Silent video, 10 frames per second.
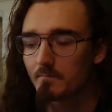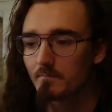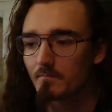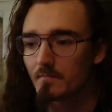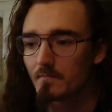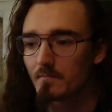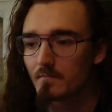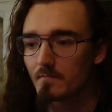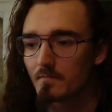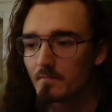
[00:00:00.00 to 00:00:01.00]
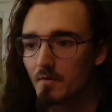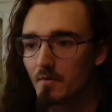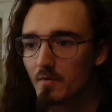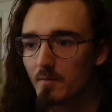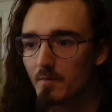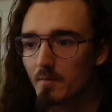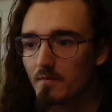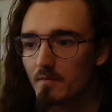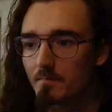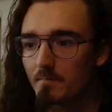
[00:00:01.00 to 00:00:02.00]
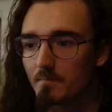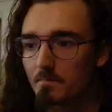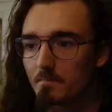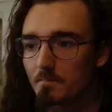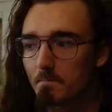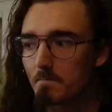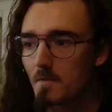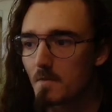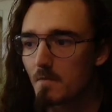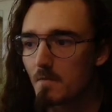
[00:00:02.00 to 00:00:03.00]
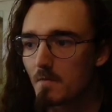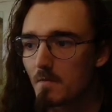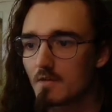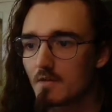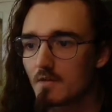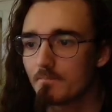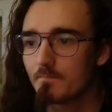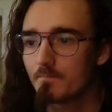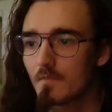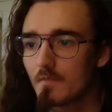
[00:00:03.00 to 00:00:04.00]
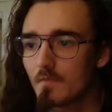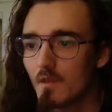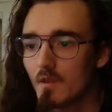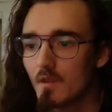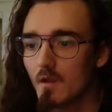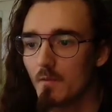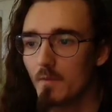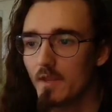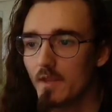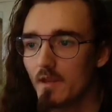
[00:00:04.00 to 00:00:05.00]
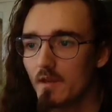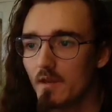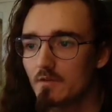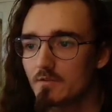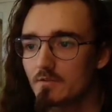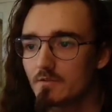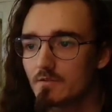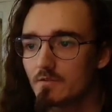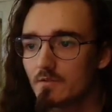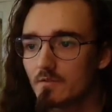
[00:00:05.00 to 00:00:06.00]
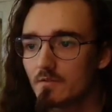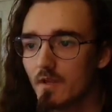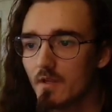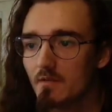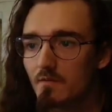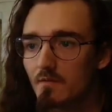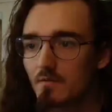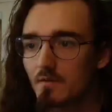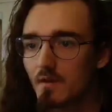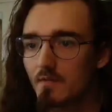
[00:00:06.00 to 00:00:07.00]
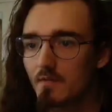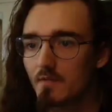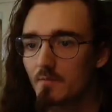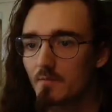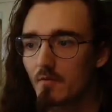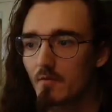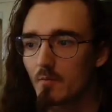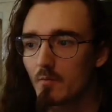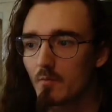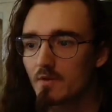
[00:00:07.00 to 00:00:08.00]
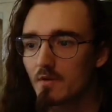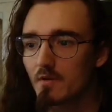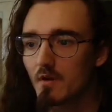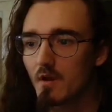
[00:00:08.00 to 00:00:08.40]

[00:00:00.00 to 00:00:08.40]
So we're gonna skip all that bit. All that stuff. We get to have some battle rewards here.